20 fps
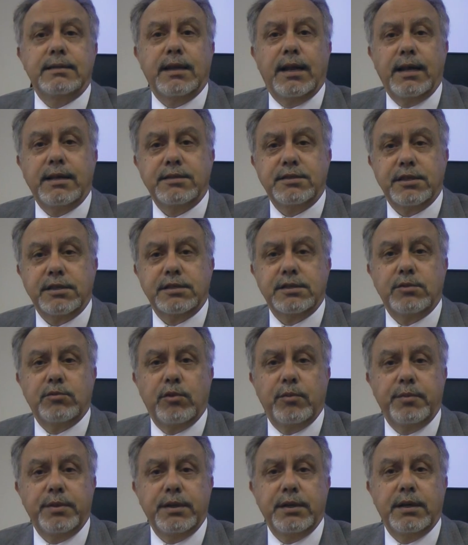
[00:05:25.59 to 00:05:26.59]
The last section
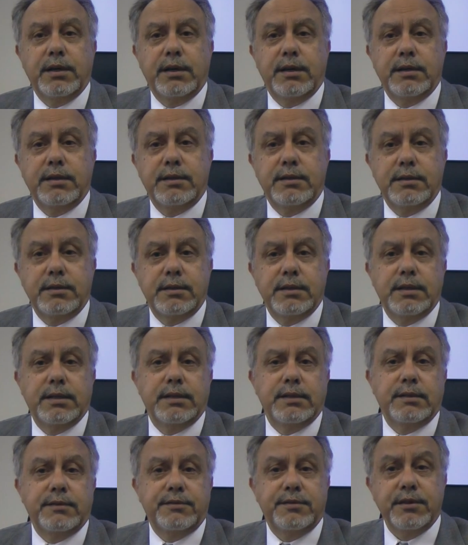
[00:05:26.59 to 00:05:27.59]
will be on
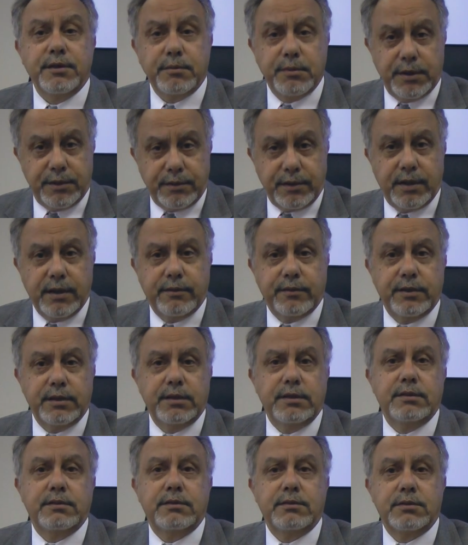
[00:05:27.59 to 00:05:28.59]
thermal
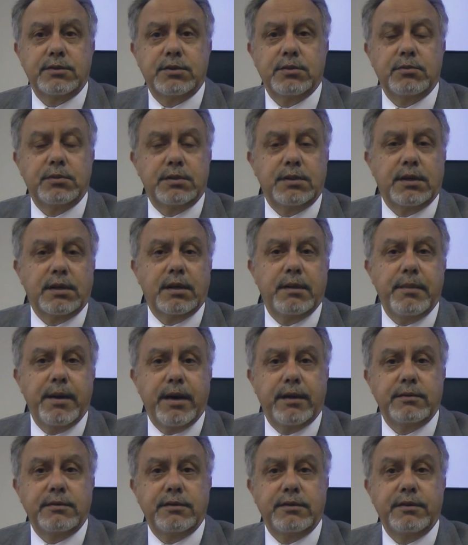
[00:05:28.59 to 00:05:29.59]
recovery. So we'll talk
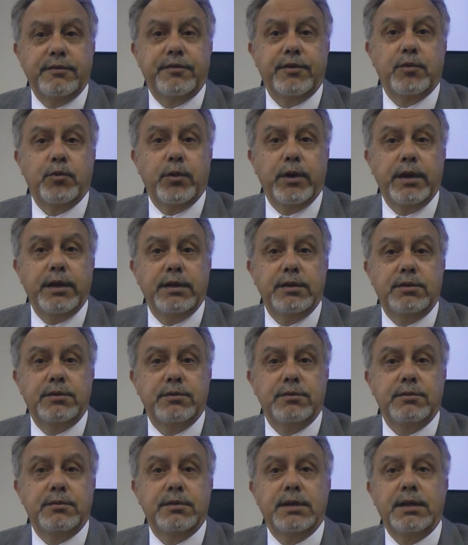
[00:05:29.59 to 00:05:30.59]
about the different way
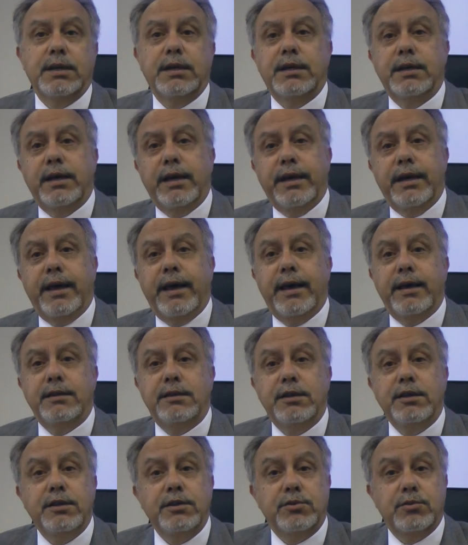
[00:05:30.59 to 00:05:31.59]
to
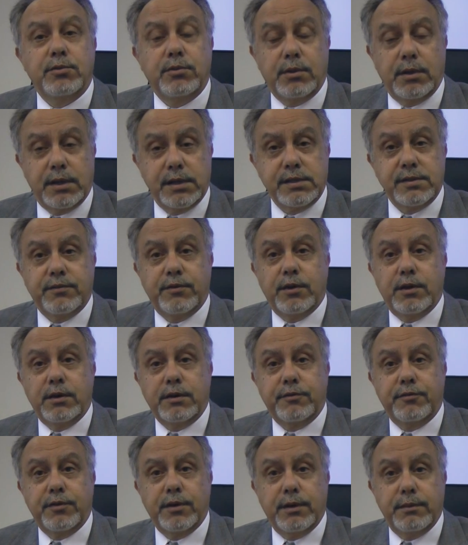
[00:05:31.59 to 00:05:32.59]
add heat to the
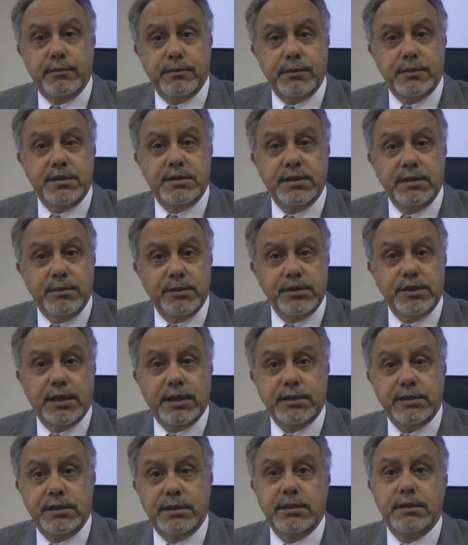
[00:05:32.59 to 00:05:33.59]
reservoir from steam
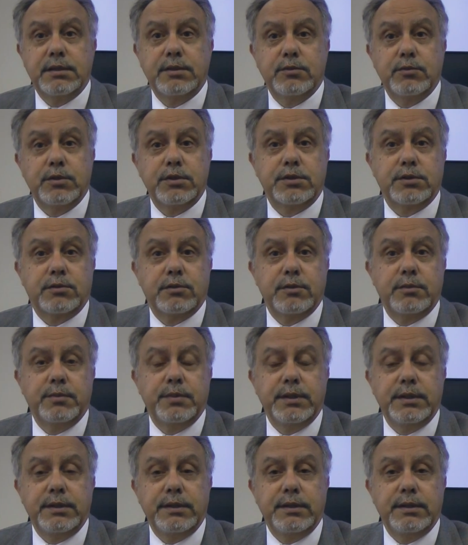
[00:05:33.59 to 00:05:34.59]
injection, which could
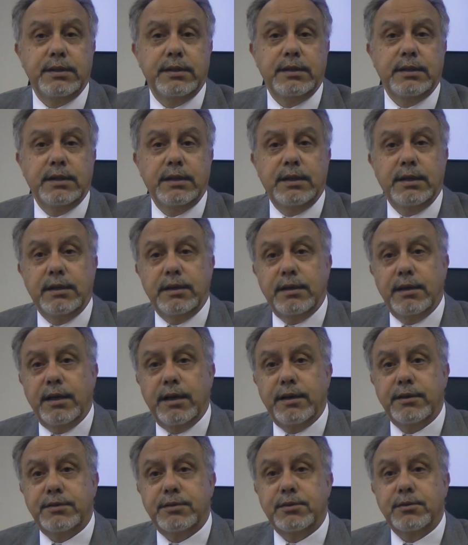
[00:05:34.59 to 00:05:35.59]
be
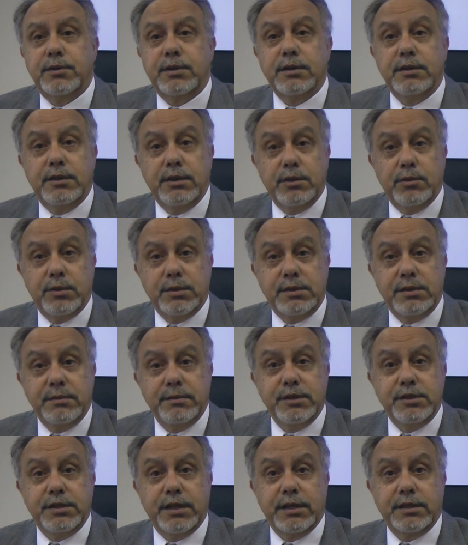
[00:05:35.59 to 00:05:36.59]
through continuous
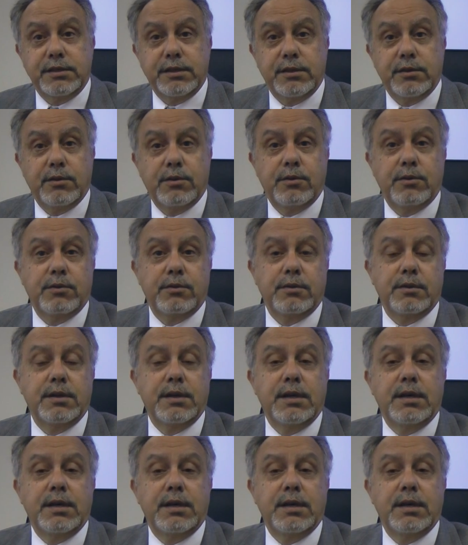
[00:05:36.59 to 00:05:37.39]
steam injection or